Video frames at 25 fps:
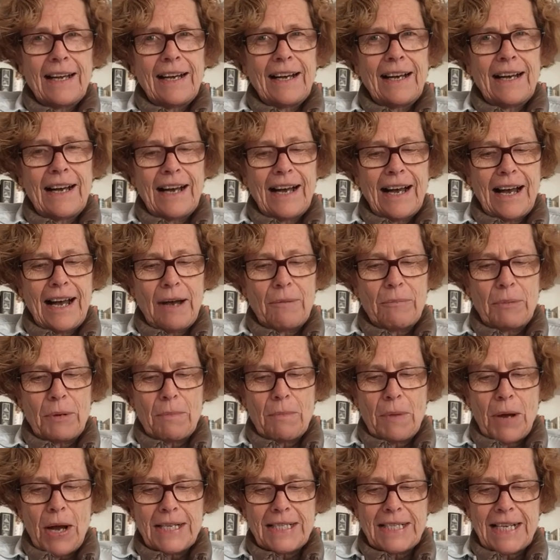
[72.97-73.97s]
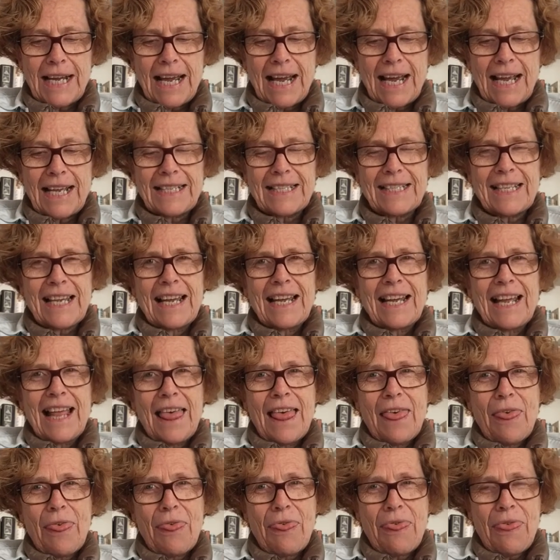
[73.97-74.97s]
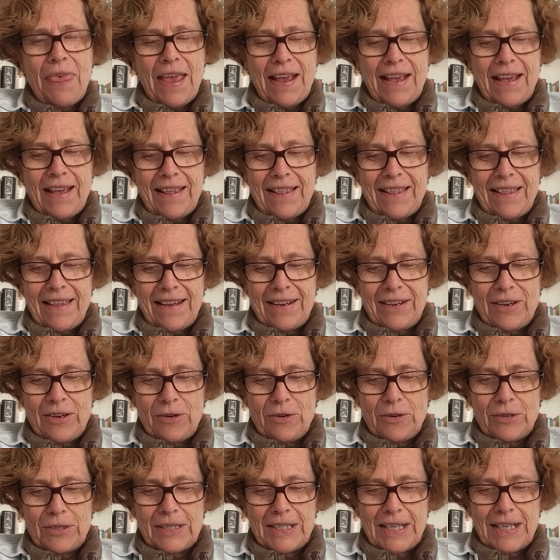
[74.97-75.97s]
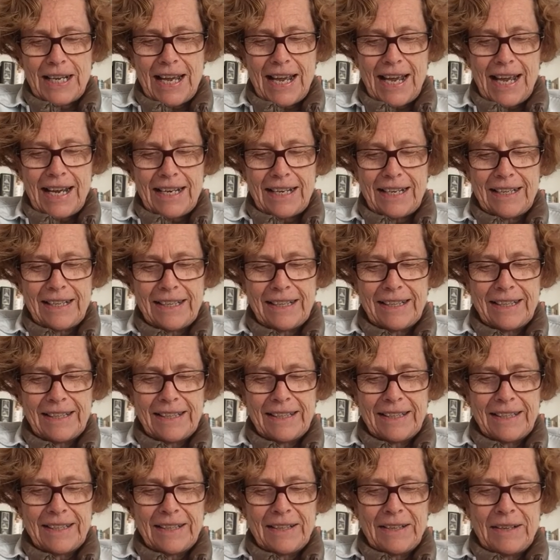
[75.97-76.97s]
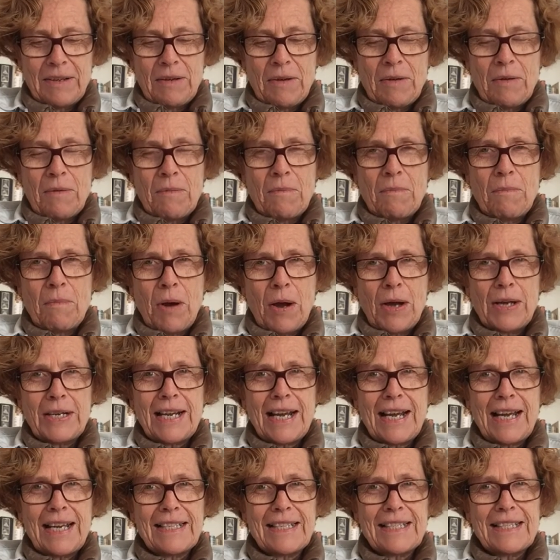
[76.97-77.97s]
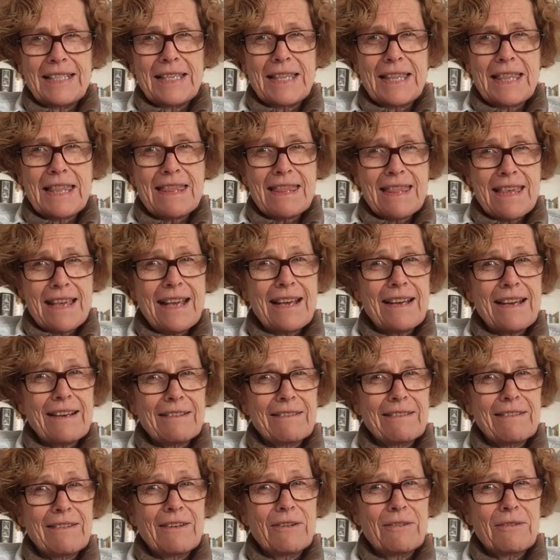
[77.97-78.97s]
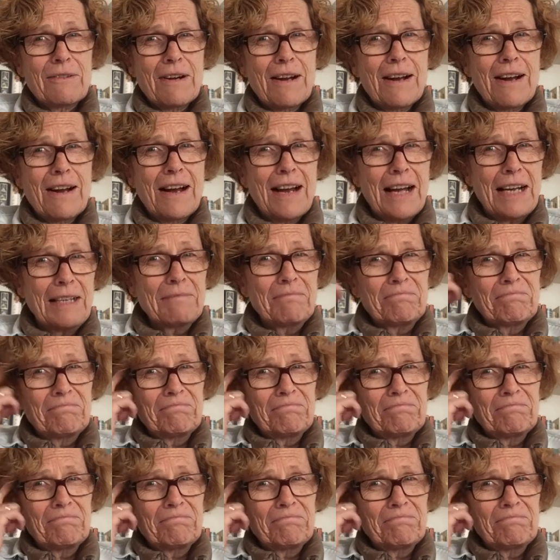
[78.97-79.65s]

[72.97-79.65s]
Ah, but my dad's thicker than your dad. My dad's thicker, all right.